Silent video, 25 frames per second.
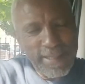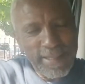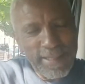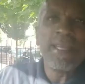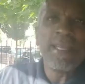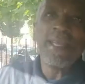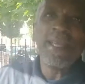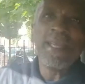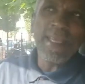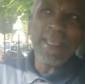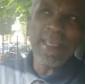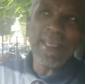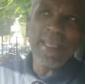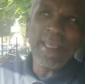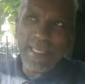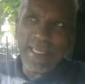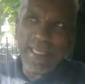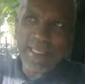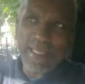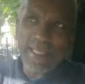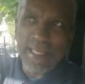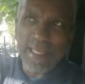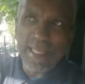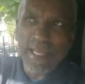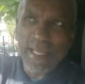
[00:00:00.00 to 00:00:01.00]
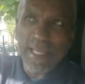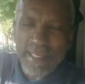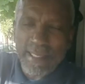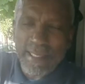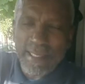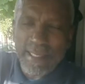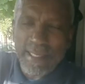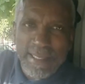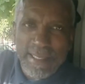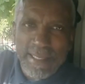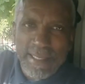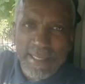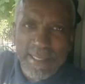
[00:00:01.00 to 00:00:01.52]
in East London.
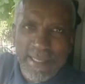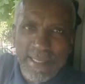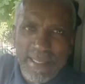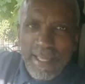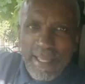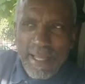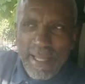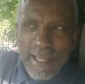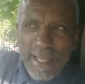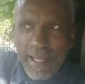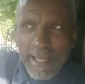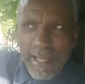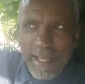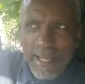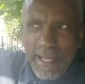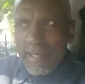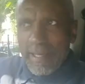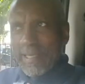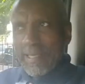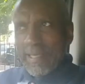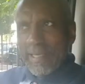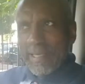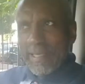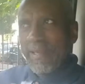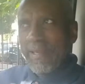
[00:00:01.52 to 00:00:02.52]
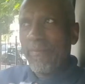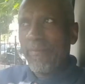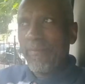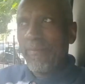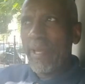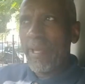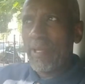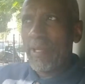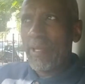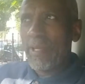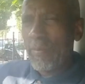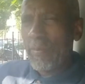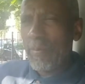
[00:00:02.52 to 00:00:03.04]
It was a
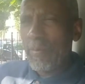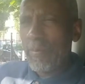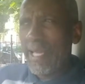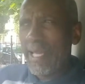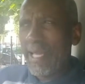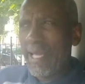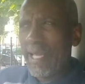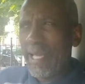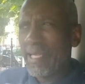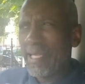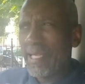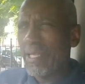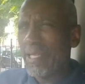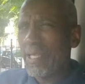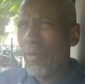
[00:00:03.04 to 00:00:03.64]
7-bedroom place. I didn't